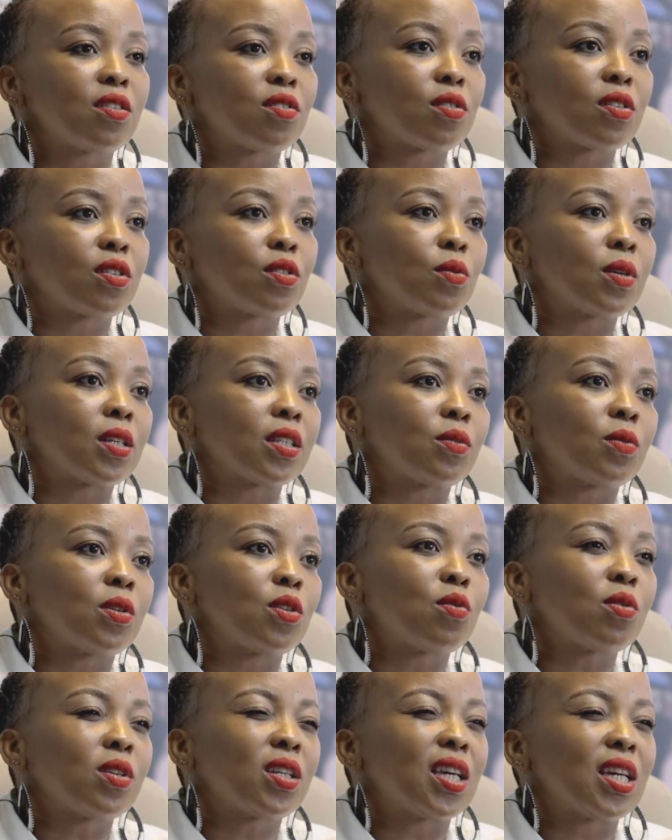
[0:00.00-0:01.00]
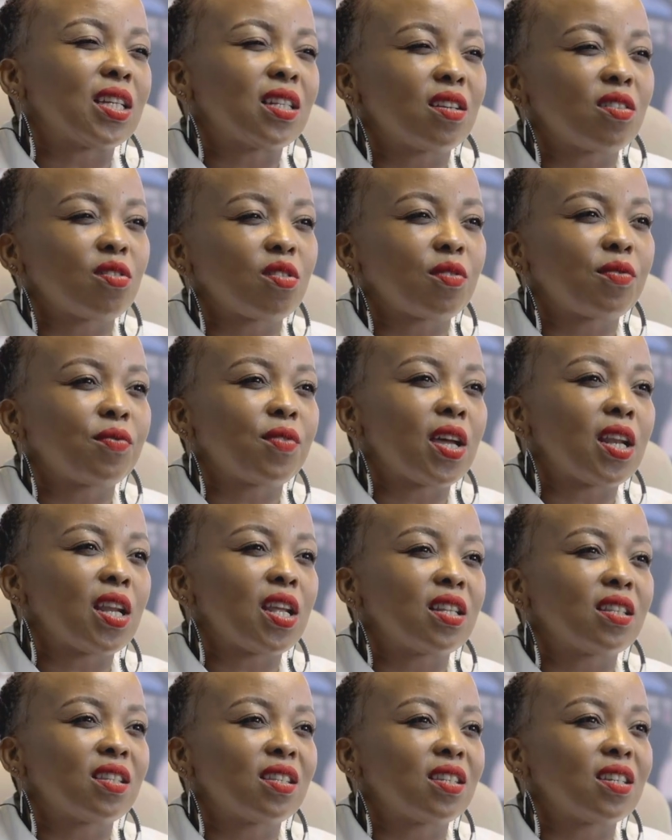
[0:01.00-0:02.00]
interest was we don't get a lot of
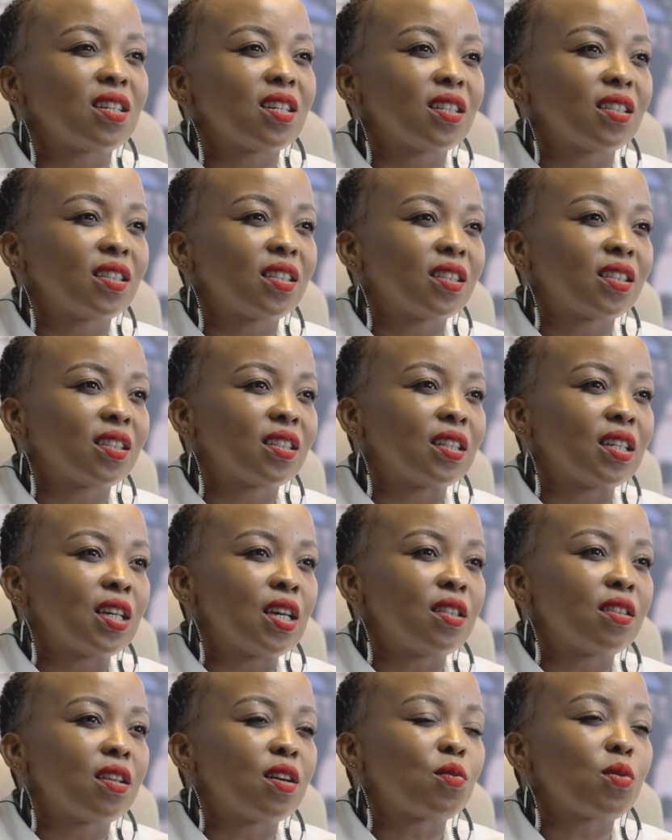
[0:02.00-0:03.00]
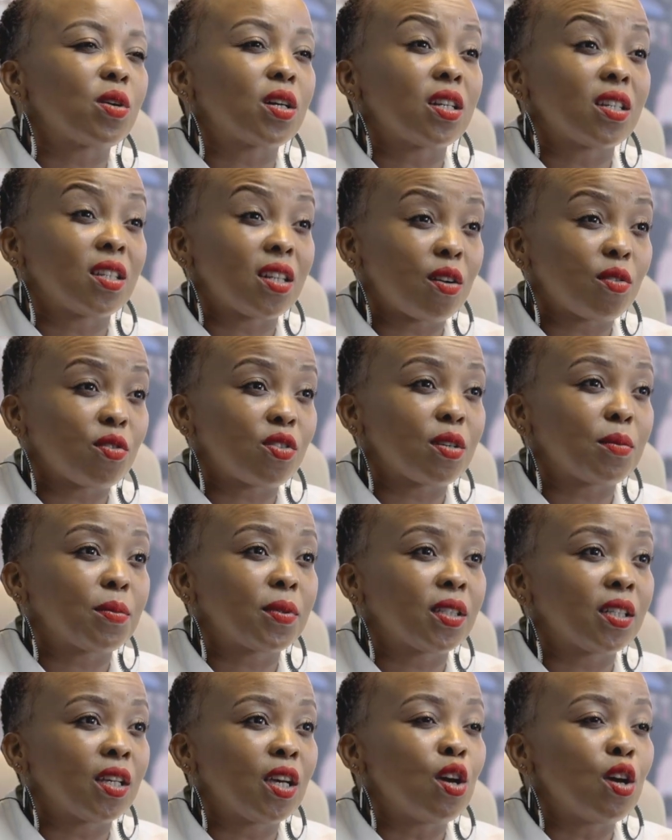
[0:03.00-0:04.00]
financiers that work in
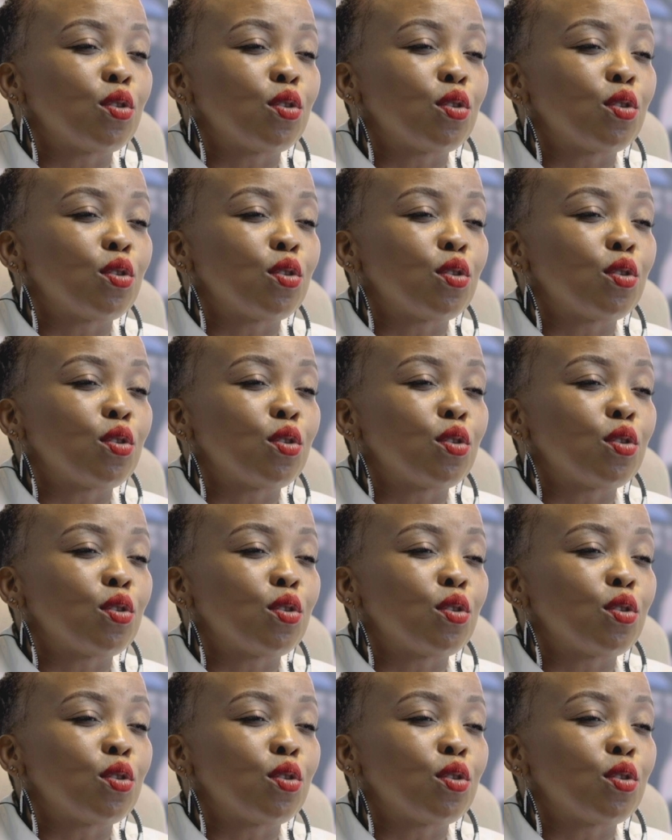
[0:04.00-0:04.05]
townships.